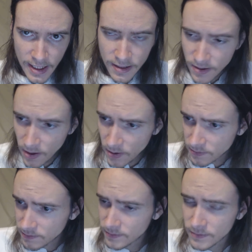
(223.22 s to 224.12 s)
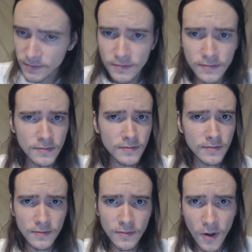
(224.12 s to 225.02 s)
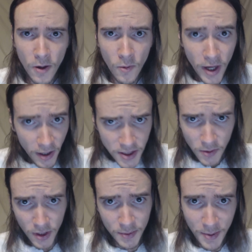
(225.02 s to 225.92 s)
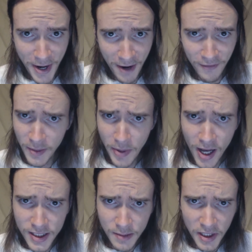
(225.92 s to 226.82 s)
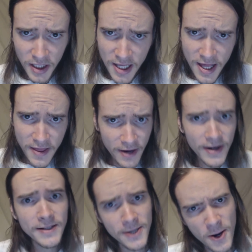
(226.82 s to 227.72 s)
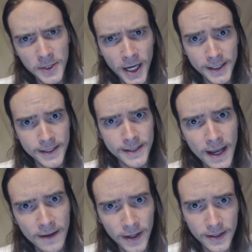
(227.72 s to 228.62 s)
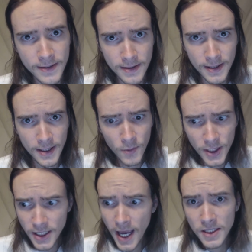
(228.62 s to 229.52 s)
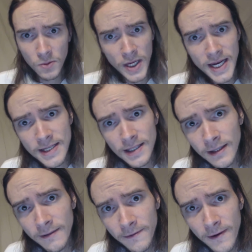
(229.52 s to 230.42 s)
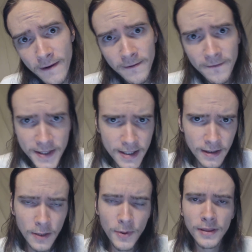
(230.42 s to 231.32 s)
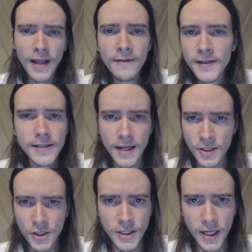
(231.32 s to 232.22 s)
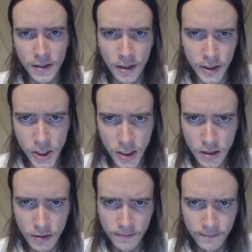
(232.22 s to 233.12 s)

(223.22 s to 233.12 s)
And so we also want to prepare for the possibility that there is no God to save us, in which case we need to live forever physically with life extension technology.